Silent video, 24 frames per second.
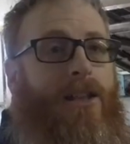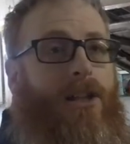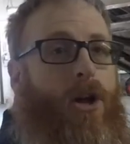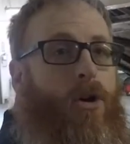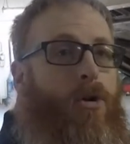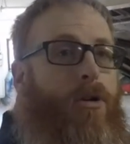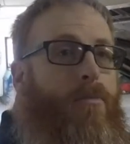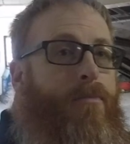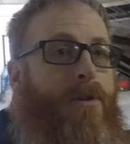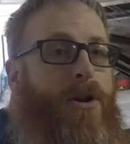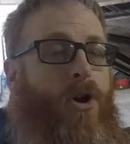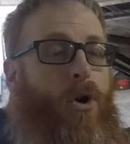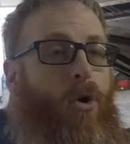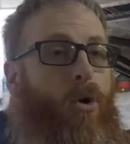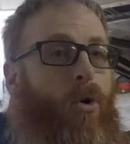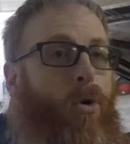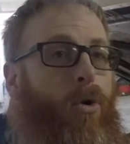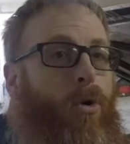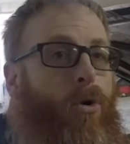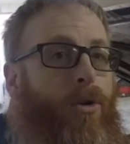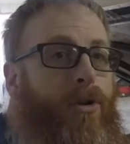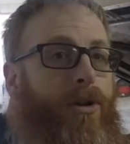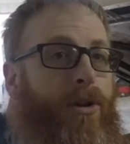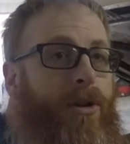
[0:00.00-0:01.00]
lo and
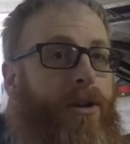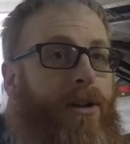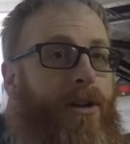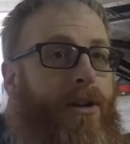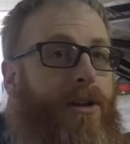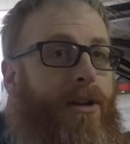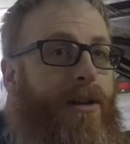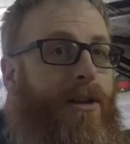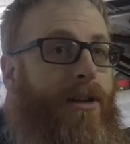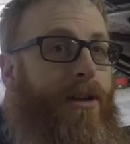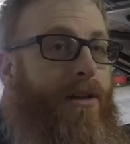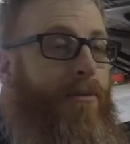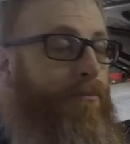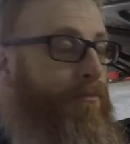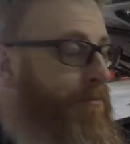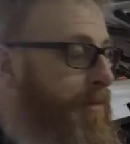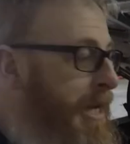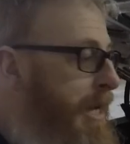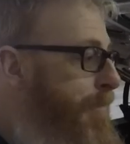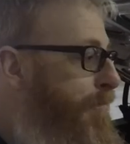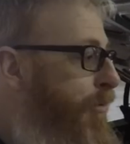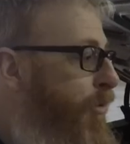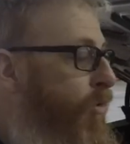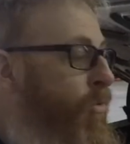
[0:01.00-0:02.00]
behold,
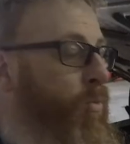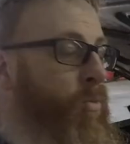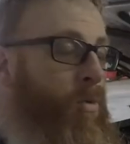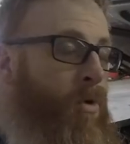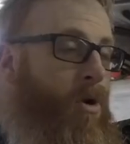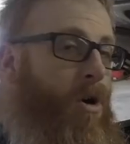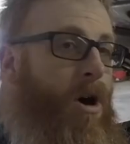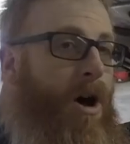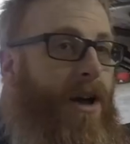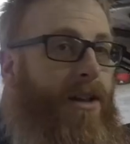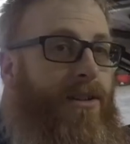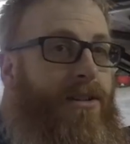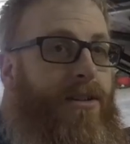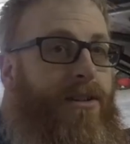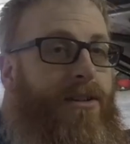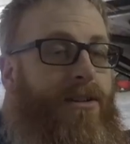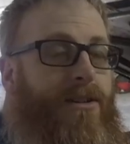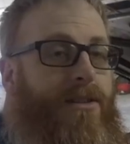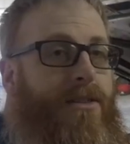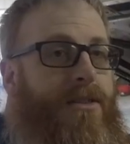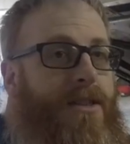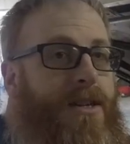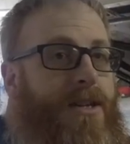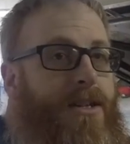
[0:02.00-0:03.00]
people want
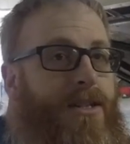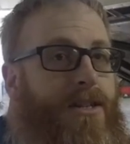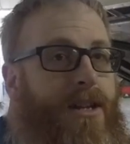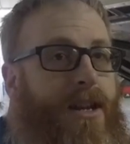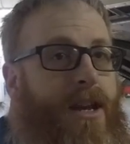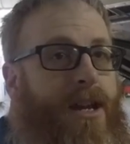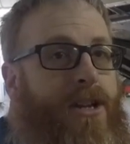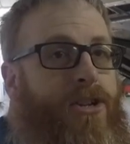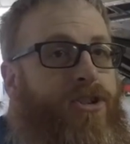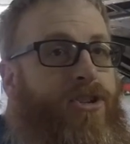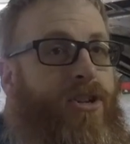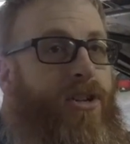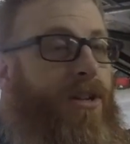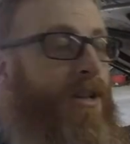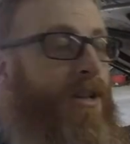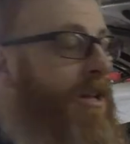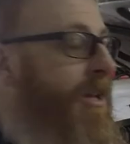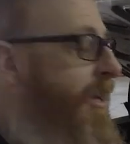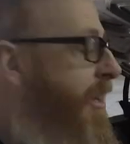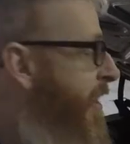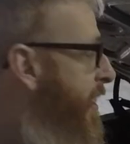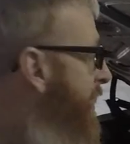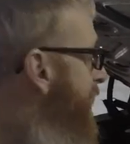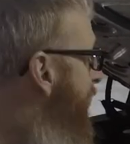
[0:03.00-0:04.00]
this engine.
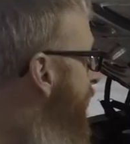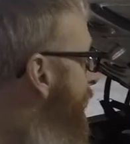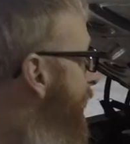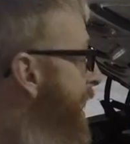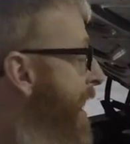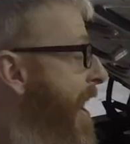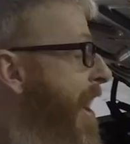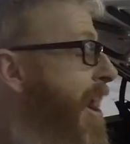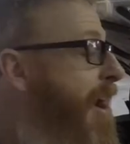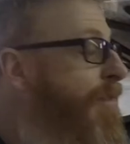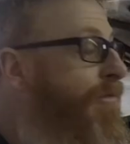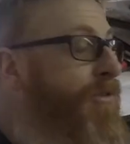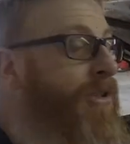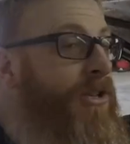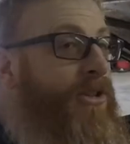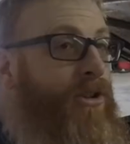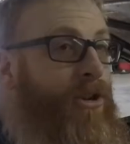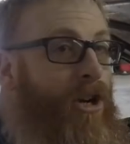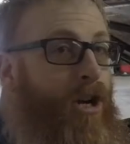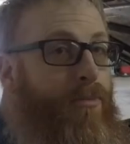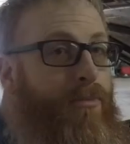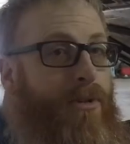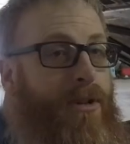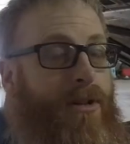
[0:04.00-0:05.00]
Now I have
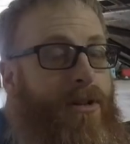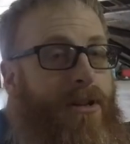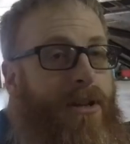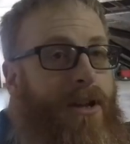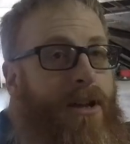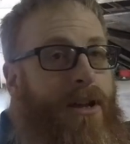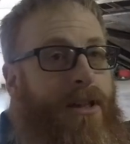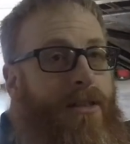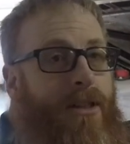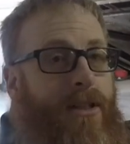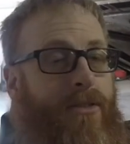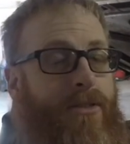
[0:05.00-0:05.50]
determined that